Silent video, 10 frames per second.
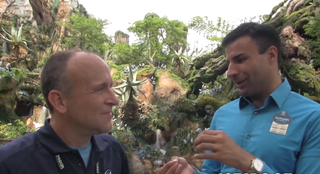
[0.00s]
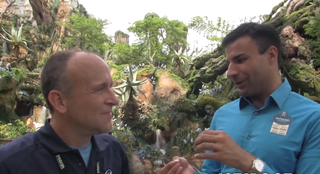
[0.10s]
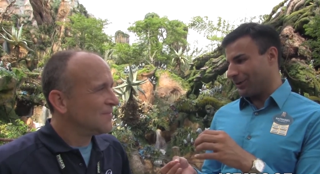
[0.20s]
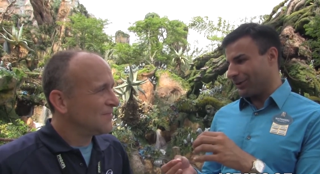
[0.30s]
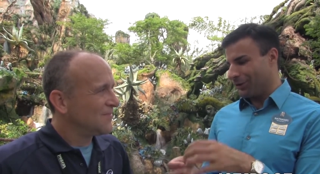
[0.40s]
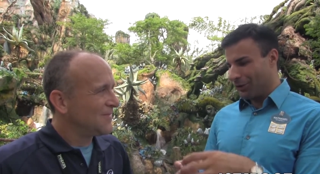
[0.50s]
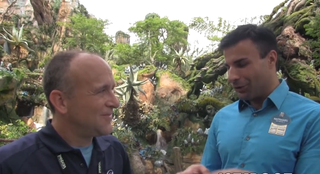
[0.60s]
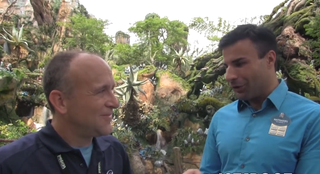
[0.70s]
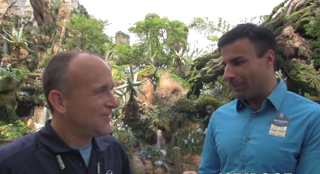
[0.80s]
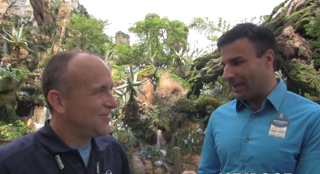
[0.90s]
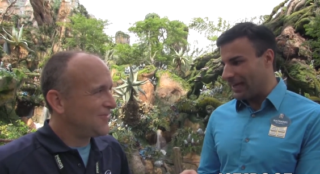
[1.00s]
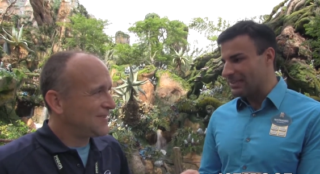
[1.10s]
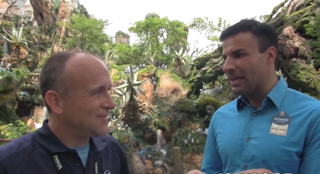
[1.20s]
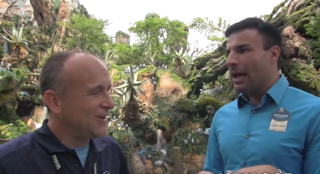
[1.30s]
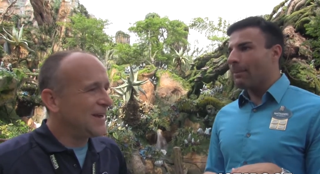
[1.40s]
Speaker 1: pick your, you know, your
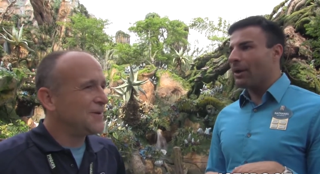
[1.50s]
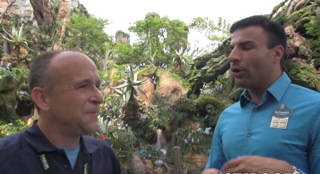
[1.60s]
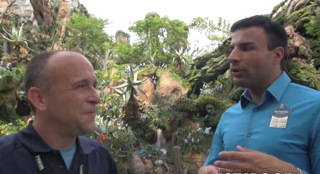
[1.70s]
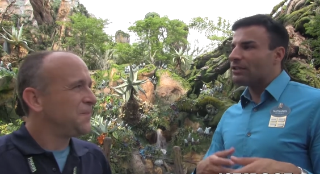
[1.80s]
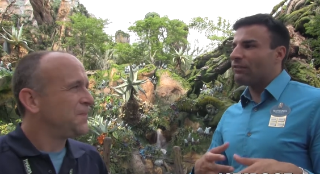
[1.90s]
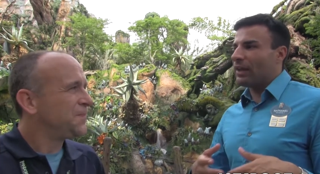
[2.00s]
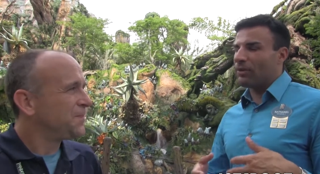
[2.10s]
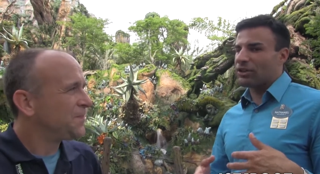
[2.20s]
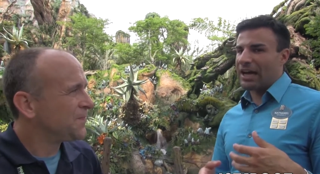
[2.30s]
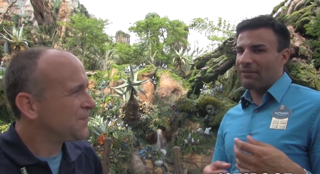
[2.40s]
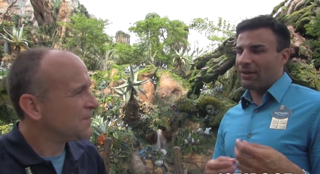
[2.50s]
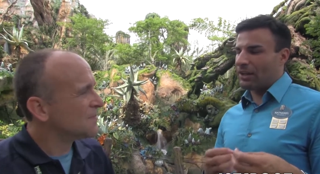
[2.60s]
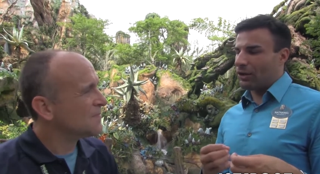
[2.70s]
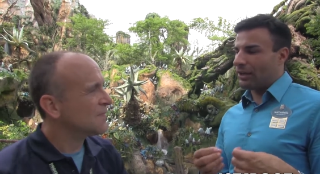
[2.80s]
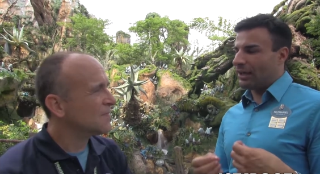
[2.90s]
base. Right. But all these flavors have a
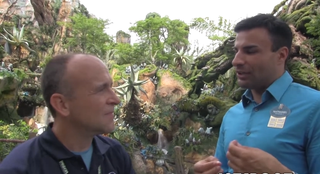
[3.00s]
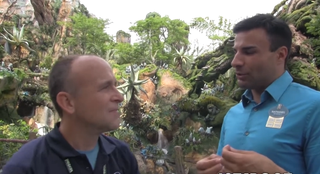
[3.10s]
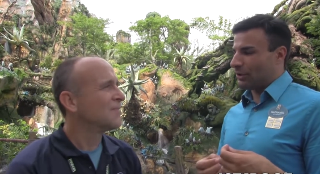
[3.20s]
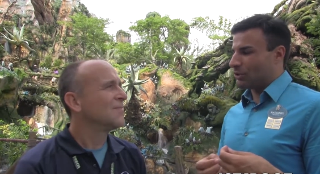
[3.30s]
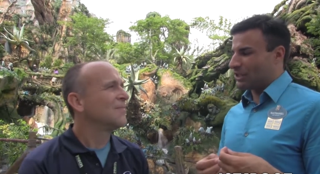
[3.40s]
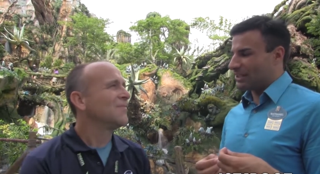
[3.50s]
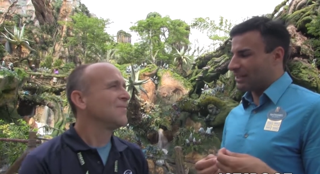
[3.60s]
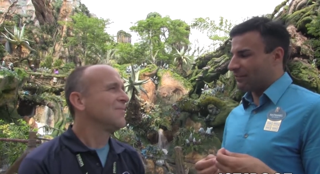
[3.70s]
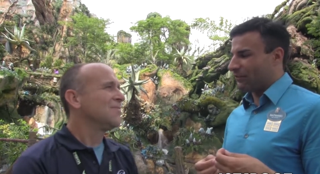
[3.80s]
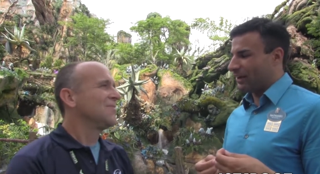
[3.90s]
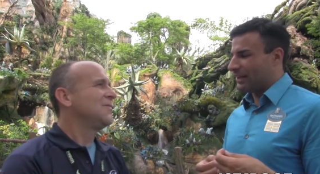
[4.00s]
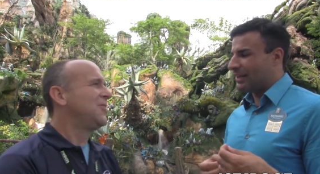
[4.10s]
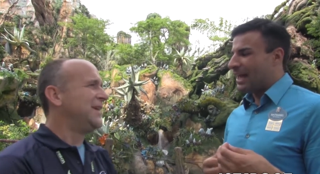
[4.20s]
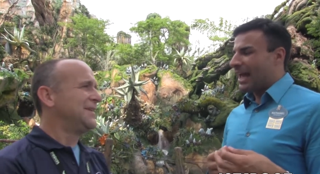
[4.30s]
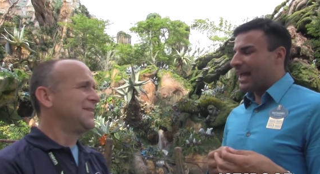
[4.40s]
little kick to it, which is different.
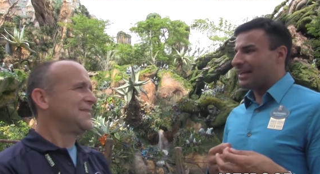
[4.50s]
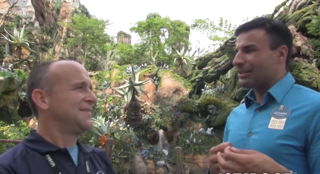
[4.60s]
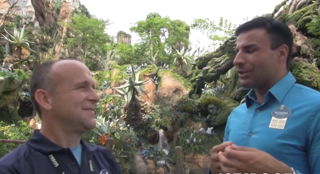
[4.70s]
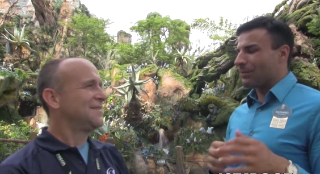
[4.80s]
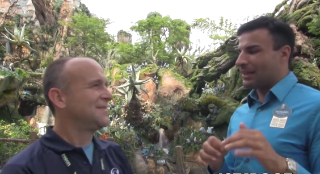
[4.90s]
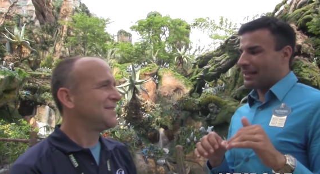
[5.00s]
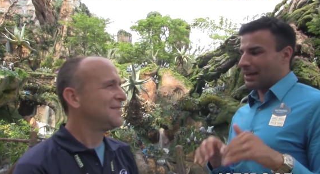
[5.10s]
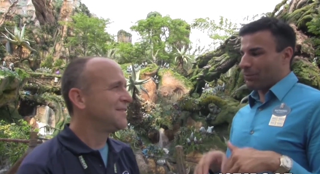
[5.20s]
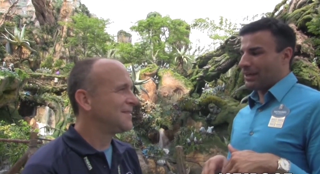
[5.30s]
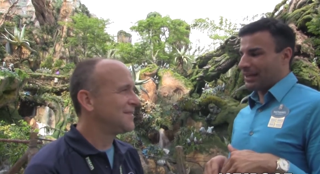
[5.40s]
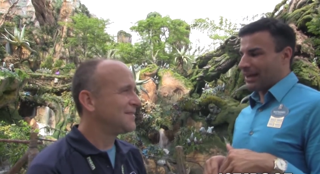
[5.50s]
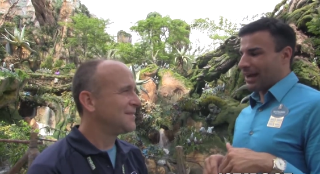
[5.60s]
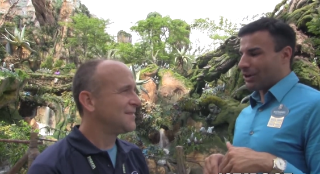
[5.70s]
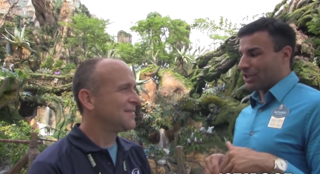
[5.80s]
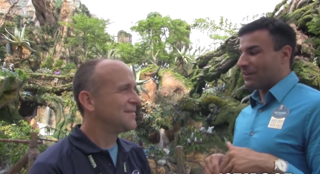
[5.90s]
Right. And it's something that
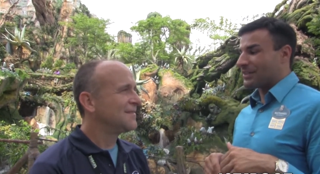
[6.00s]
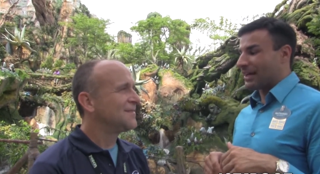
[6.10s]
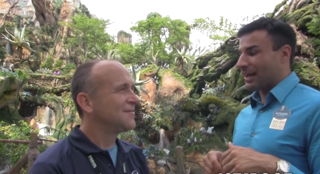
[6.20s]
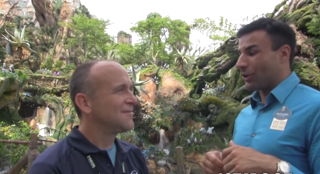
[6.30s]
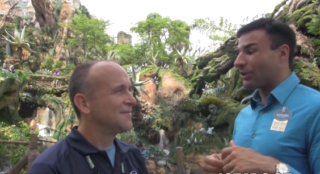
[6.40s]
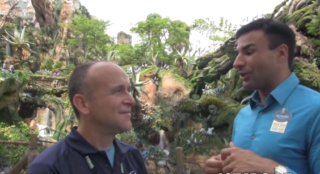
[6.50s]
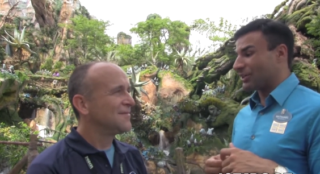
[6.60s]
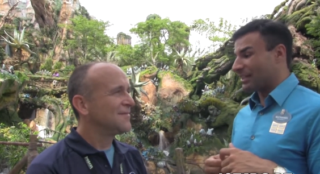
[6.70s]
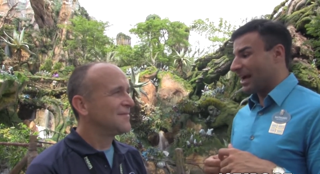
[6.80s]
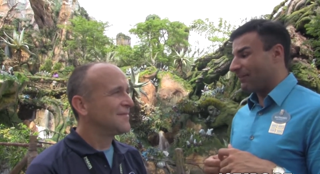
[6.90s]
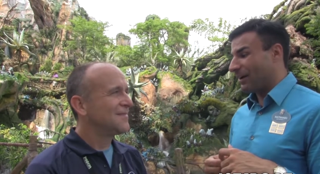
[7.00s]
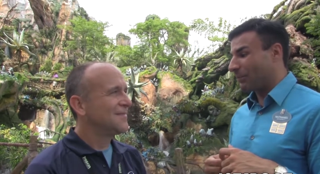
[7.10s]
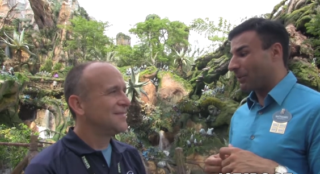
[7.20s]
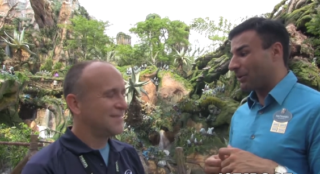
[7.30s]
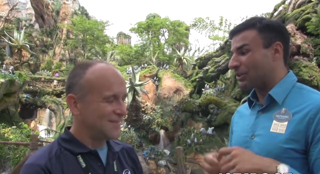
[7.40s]
our chef, our culinary staff, has
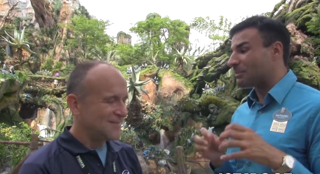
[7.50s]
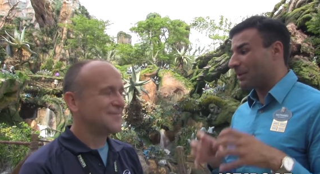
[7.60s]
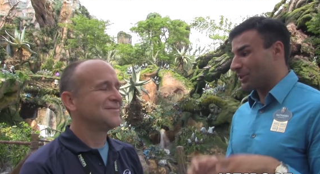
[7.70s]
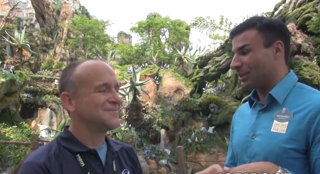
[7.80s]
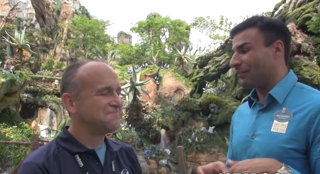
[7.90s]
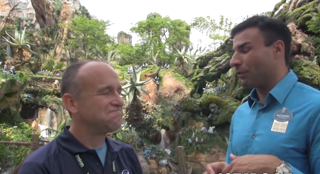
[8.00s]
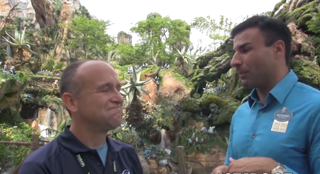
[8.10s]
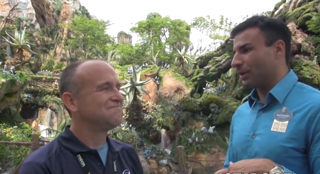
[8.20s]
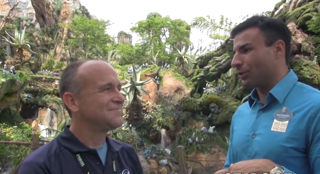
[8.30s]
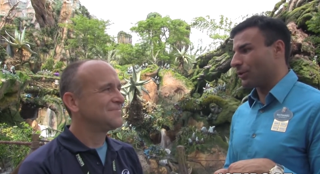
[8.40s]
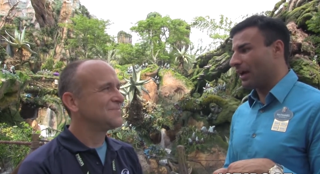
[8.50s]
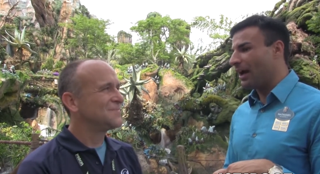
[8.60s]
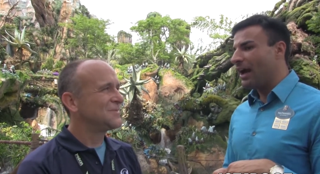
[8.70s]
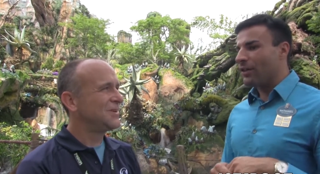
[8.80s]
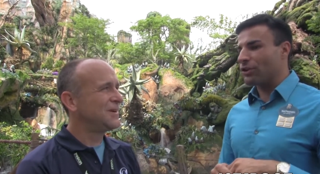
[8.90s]
prepared especially for Pandora.
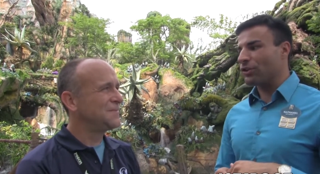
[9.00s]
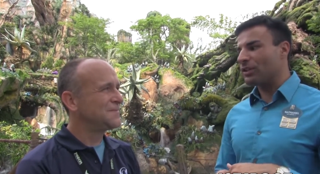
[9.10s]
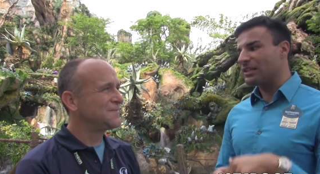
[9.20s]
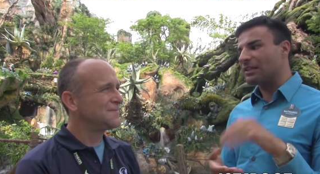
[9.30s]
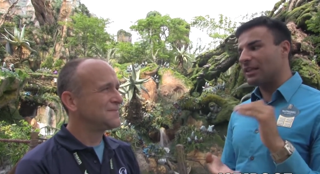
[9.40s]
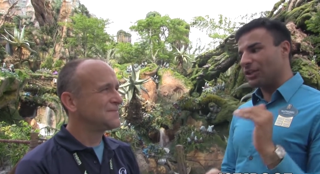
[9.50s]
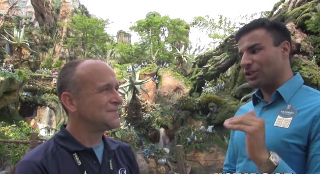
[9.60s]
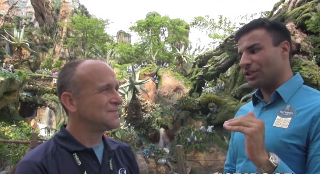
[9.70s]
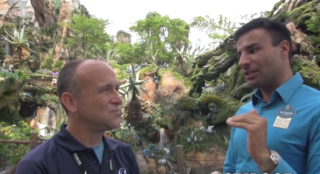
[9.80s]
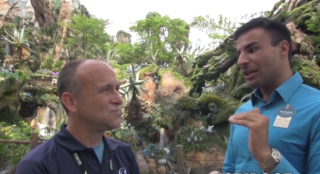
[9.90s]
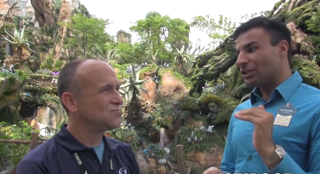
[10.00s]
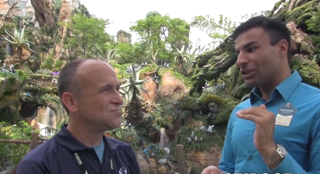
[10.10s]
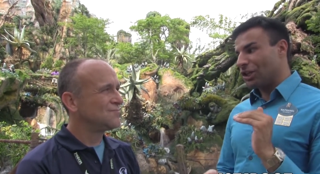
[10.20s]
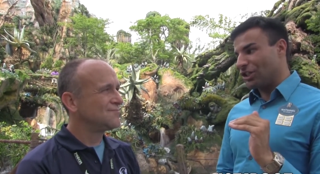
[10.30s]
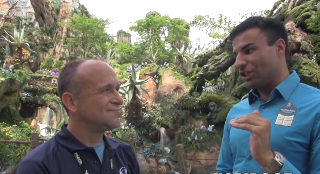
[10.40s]
Because all this delicious
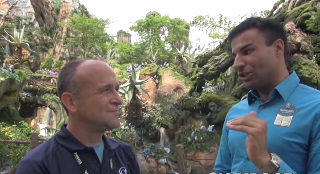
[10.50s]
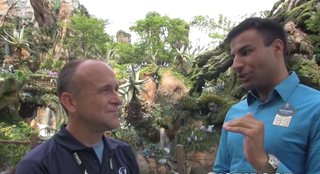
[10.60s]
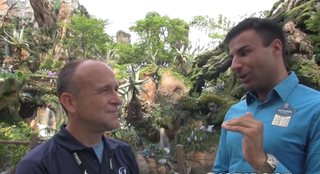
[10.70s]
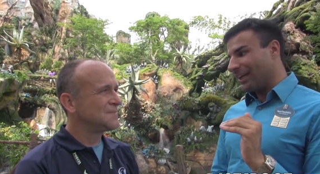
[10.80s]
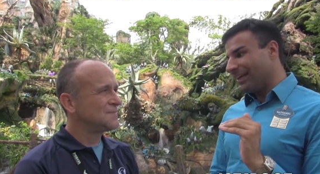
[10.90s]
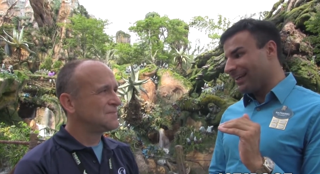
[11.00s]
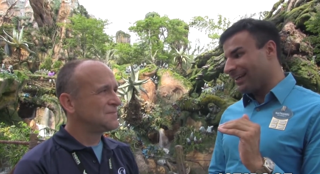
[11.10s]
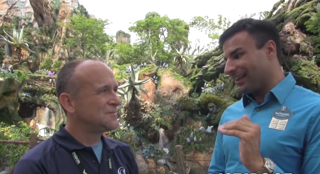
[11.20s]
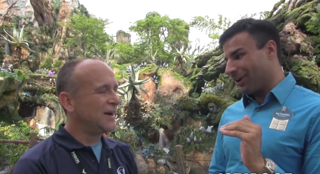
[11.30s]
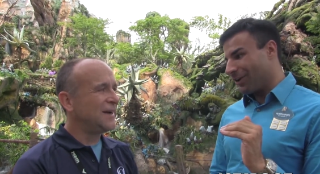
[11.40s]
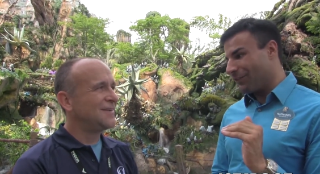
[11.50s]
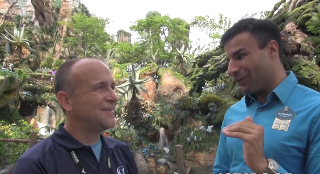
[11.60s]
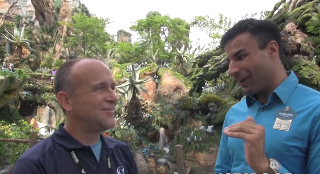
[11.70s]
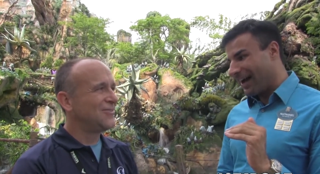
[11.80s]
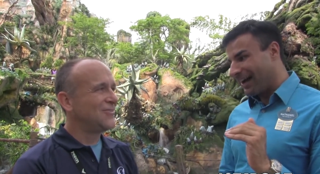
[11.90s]
slushy drink that I don't know if
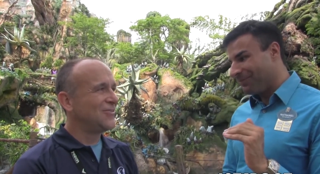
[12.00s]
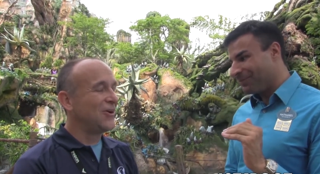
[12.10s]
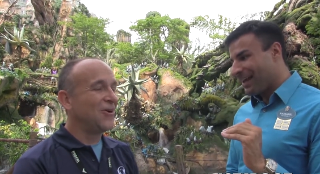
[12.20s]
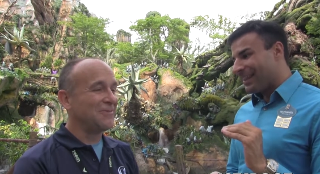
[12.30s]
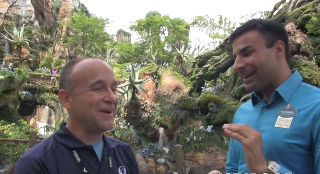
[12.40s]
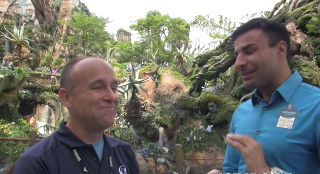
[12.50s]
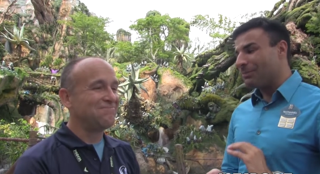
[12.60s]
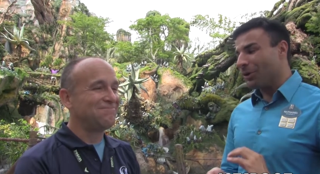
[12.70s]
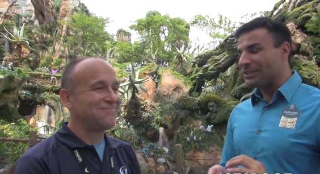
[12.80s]
you had. No, it's